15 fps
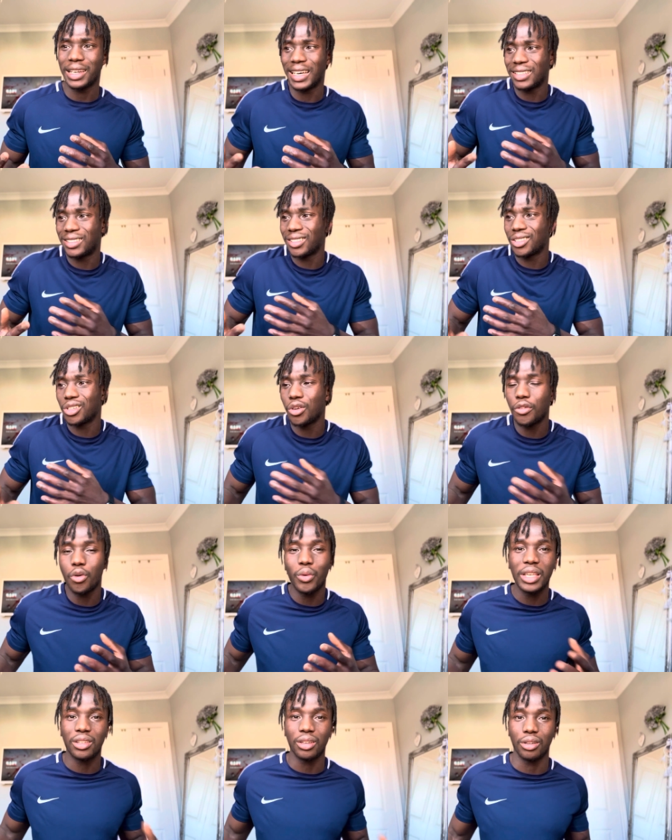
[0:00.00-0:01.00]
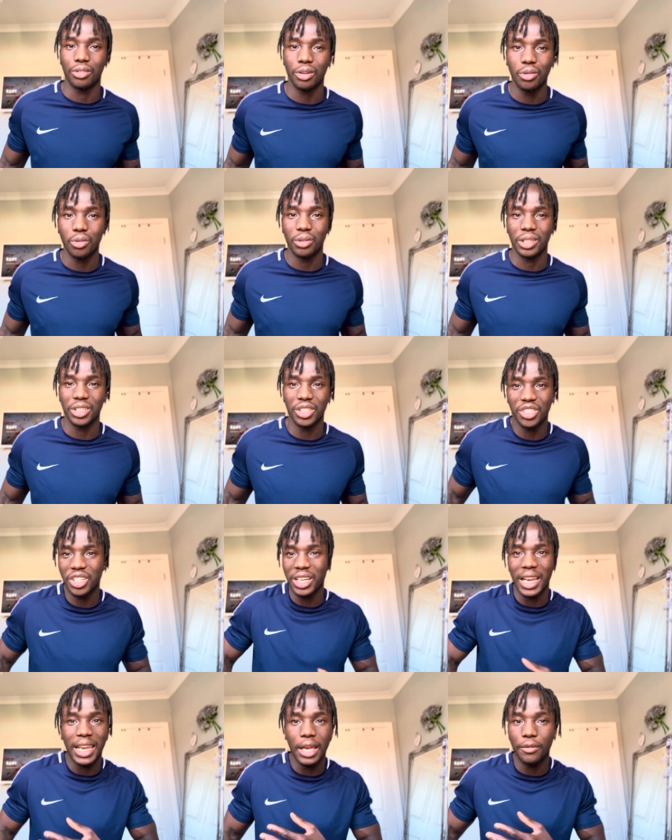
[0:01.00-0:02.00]
that's just another way to grow. You're just
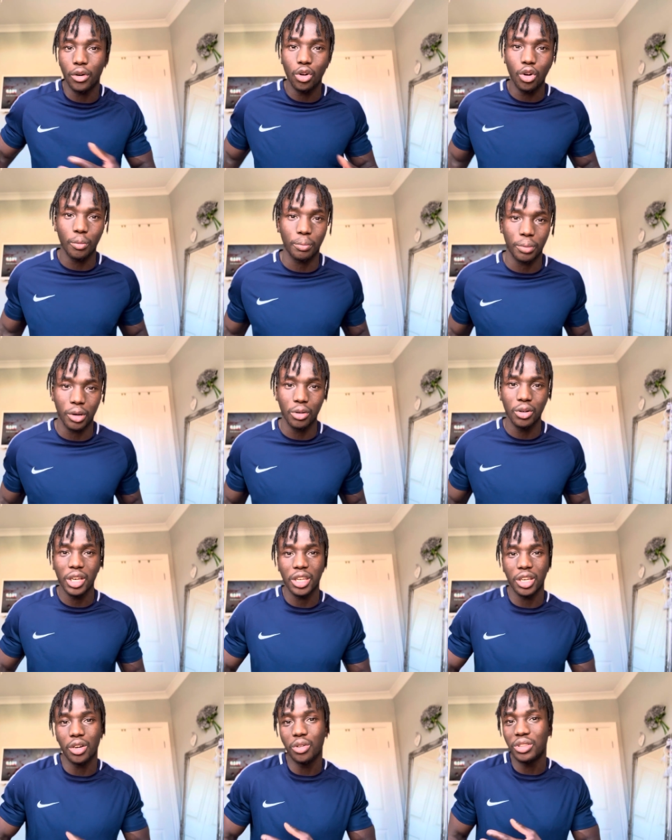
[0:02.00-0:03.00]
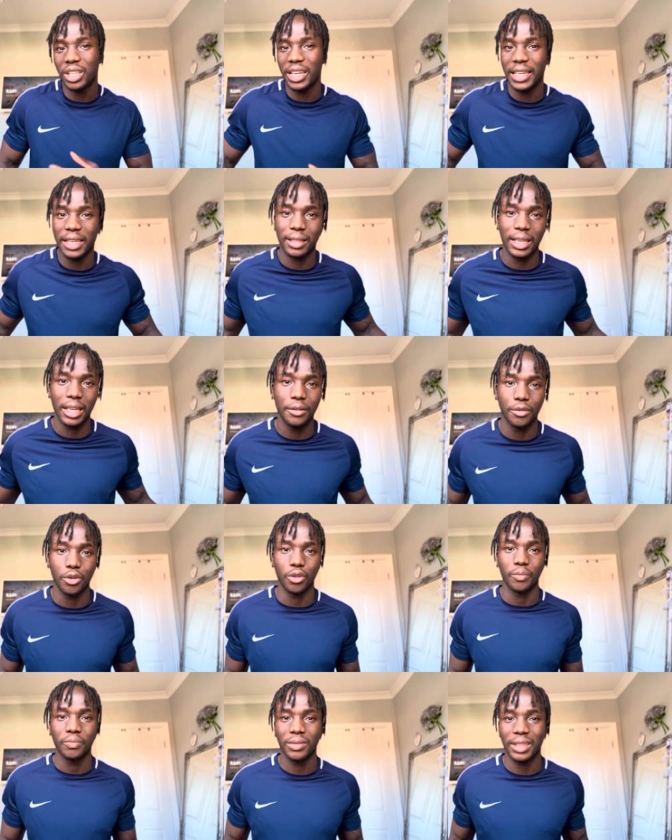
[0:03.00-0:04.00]
gonna level up, bro. You're going to the next
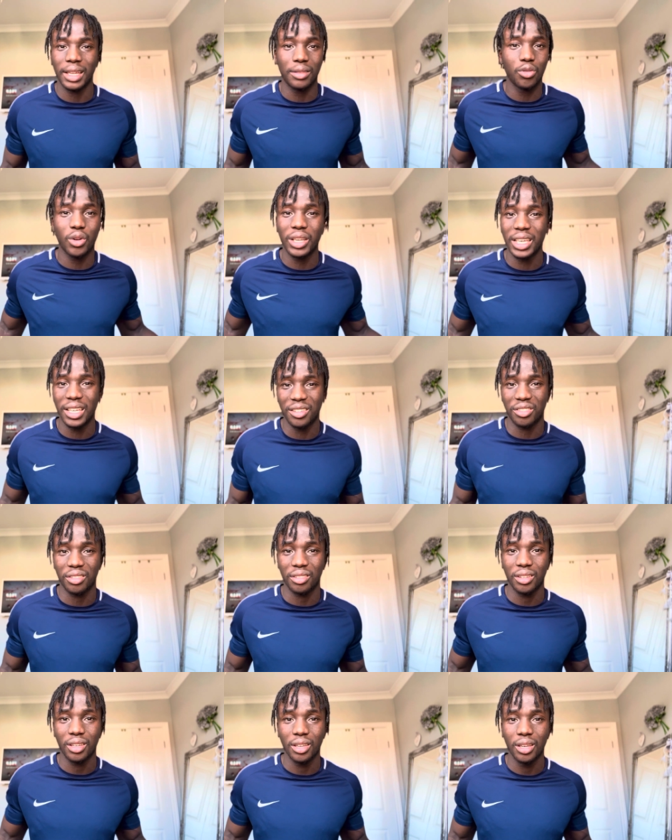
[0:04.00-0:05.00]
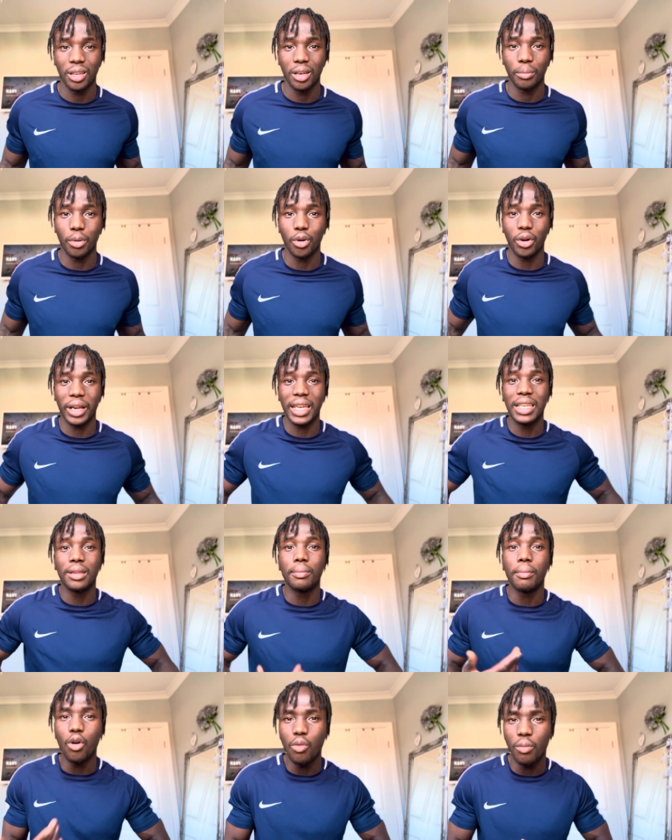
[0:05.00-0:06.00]
level. That's all it is. But in the
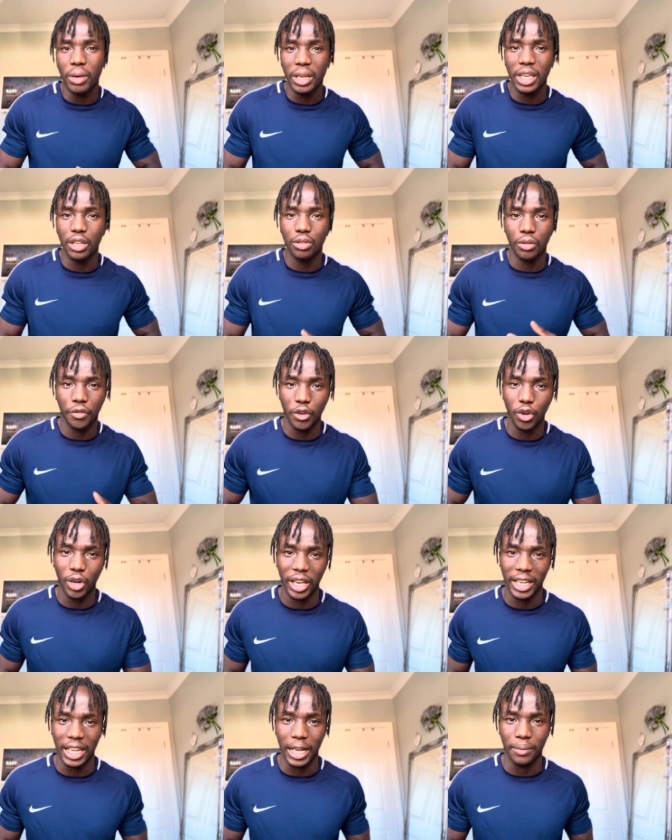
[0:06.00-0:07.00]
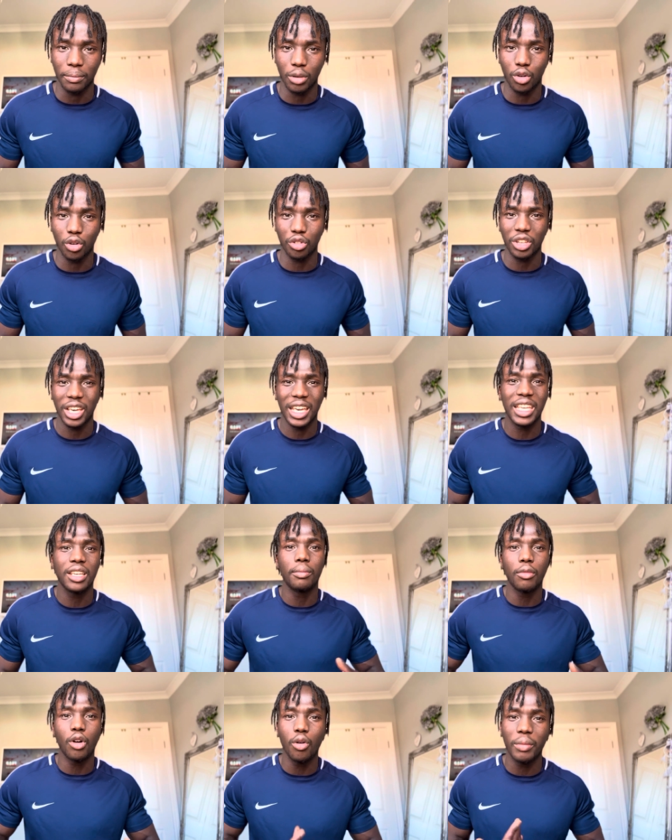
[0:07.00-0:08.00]
moment, it doesn't feel like that, because in the
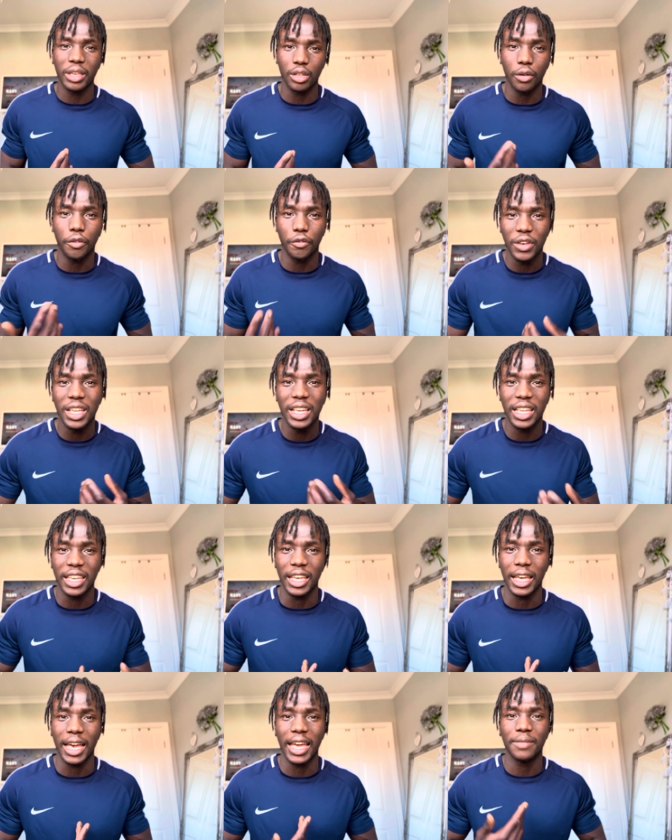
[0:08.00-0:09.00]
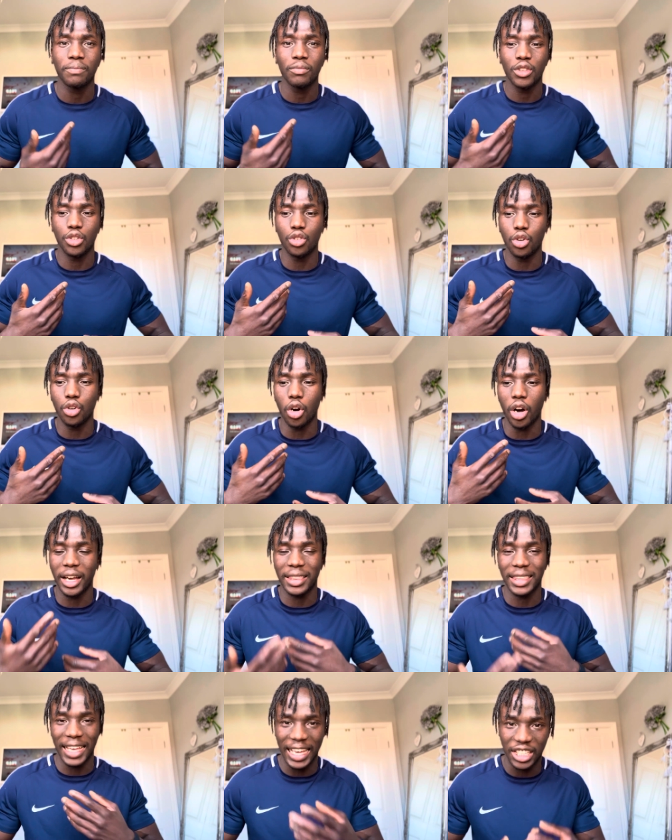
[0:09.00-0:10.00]
moment, you're feeling it and you are
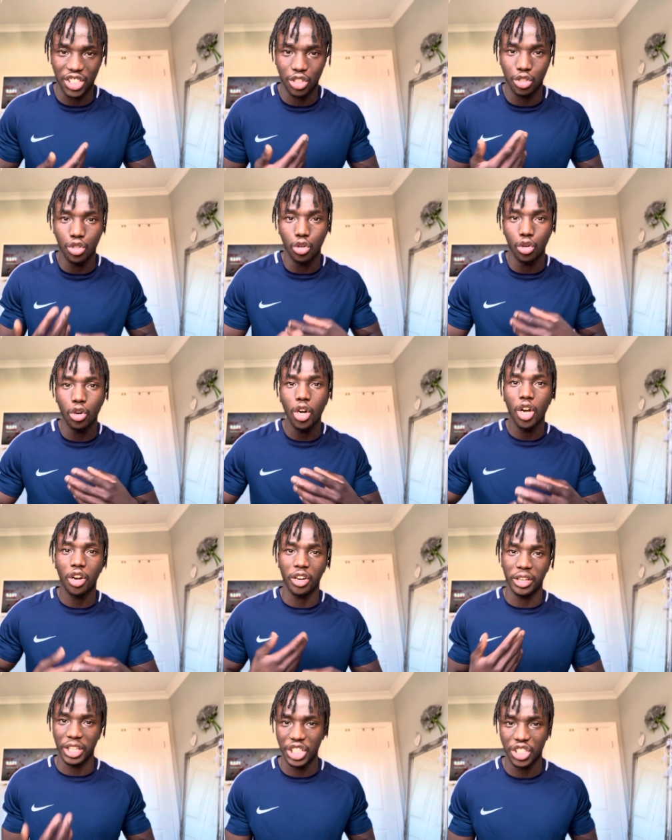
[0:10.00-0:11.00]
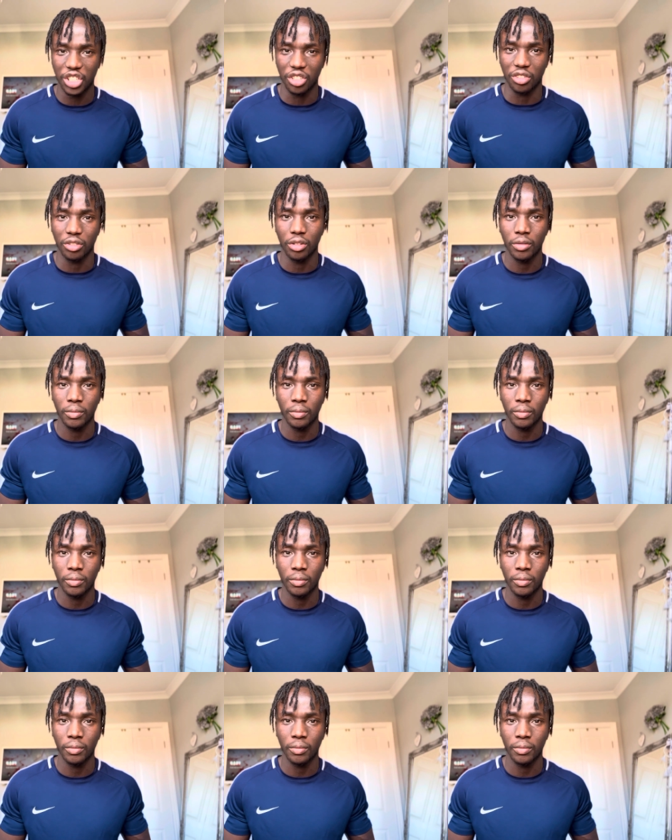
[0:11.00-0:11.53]
attached to your condition,